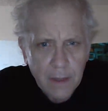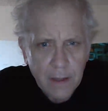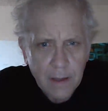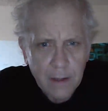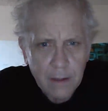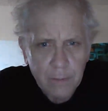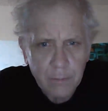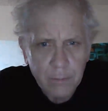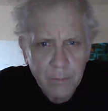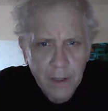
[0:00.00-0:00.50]

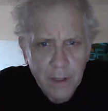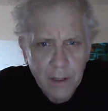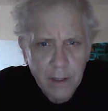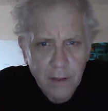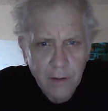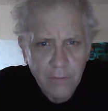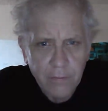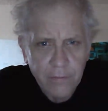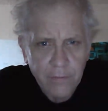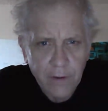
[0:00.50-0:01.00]
And
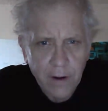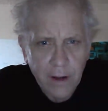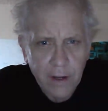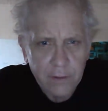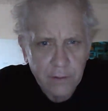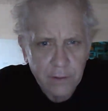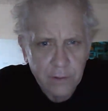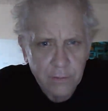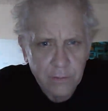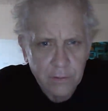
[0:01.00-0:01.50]
being a
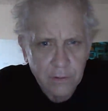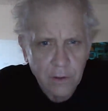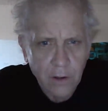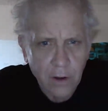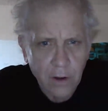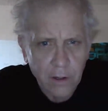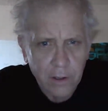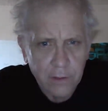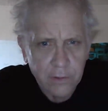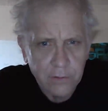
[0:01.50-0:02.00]
friend is a
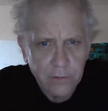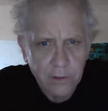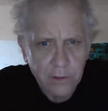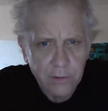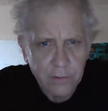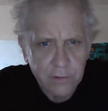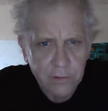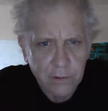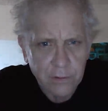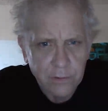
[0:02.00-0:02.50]

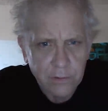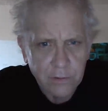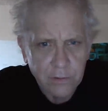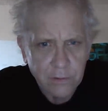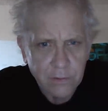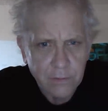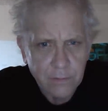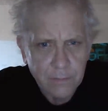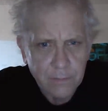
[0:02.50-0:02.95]
non-existence.